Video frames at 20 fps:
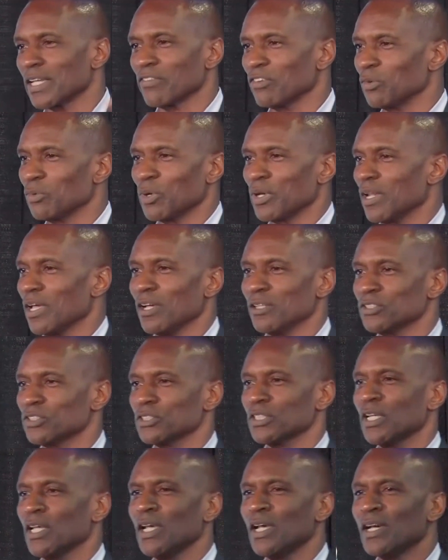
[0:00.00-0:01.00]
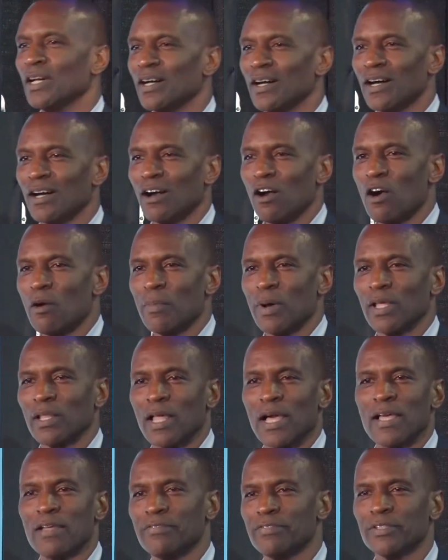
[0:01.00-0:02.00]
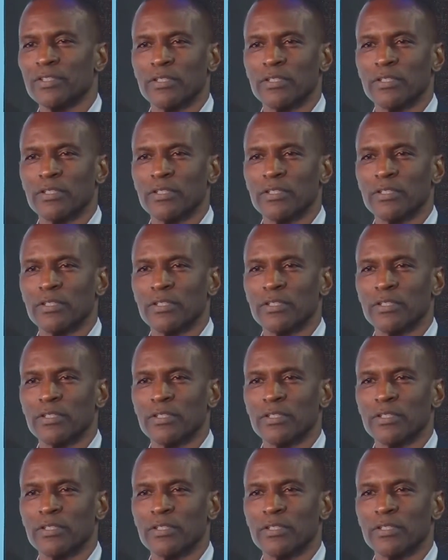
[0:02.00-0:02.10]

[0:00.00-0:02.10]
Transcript: everyone else all my life.